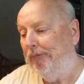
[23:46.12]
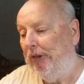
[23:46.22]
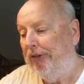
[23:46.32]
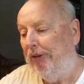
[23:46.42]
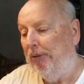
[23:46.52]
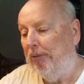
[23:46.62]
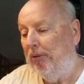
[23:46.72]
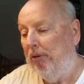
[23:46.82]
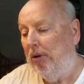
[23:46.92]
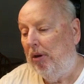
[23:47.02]
So
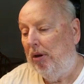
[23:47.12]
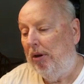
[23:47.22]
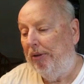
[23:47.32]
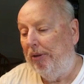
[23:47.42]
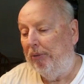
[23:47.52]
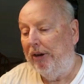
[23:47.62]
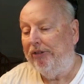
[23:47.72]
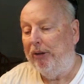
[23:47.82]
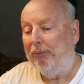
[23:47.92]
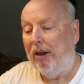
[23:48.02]
the
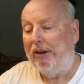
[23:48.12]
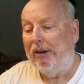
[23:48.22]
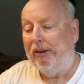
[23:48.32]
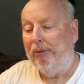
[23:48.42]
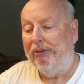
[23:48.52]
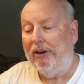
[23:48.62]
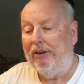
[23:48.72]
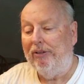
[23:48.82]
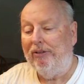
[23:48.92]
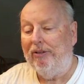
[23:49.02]
rest of the body I don't
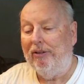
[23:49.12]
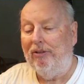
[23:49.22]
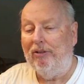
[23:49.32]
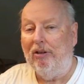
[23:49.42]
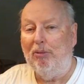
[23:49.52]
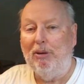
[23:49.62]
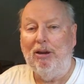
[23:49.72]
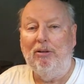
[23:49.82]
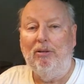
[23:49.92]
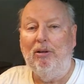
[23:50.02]
think is going to
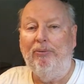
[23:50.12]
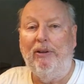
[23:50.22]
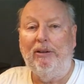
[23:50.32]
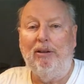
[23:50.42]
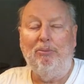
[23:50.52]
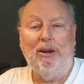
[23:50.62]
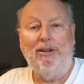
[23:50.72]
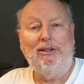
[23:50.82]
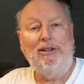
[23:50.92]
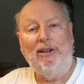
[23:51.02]
be affected by
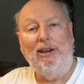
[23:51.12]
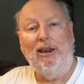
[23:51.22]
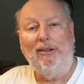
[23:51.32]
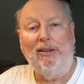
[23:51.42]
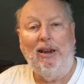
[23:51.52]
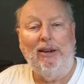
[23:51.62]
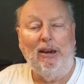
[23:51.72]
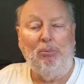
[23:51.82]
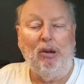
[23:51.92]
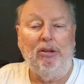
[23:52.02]
just sitting outside
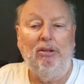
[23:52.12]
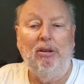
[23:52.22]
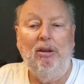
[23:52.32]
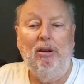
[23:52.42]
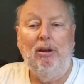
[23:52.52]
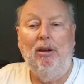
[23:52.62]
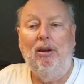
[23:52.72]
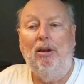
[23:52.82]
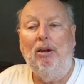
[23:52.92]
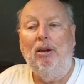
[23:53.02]
that much.
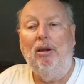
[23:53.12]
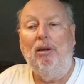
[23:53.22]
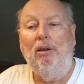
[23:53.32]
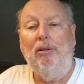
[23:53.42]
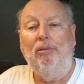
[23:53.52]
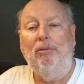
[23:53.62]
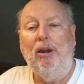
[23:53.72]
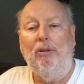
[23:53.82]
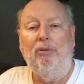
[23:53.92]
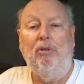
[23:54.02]

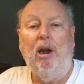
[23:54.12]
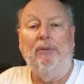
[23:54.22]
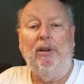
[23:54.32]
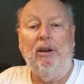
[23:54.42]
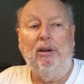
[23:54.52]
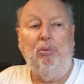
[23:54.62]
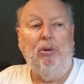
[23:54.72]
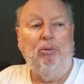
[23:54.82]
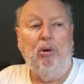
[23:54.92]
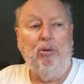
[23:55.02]
Now driving it
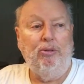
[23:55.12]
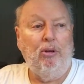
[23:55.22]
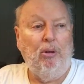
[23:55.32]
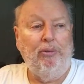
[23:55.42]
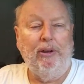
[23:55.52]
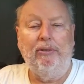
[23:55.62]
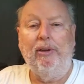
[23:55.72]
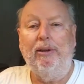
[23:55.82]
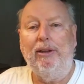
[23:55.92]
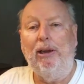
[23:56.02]
with road salt, things
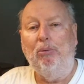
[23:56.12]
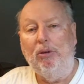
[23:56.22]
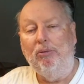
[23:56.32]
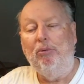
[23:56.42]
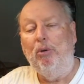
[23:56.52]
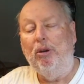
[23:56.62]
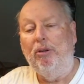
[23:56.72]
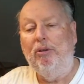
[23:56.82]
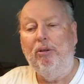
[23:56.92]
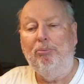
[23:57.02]
like that would,
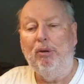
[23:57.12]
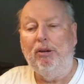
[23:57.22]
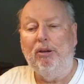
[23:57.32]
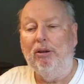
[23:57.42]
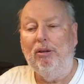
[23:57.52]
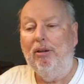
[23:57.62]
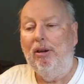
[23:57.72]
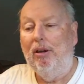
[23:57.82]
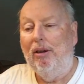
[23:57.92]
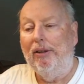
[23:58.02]
but I
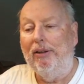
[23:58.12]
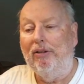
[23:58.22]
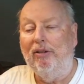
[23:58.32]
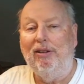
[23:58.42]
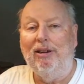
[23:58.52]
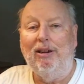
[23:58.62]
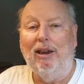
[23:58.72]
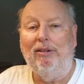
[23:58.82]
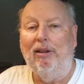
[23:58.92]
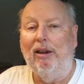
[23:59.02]
think just sitting
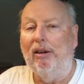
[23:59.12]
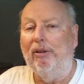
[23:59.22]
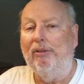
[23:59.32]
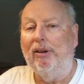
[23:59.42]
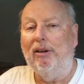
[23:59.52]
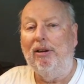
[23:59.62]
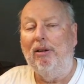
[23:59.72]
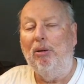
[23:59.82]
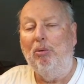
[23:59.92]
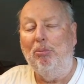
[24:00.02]
outside, I don't think
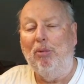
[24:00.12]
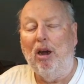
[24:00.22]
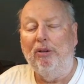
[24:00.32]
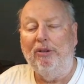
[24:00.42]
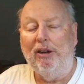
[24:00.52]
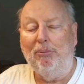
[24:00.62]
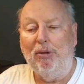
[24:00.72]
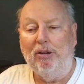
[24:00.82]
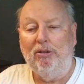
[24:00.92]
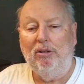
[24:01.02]
it would bother it that
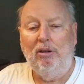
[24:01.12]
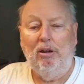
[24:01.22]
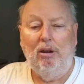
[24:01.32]
much.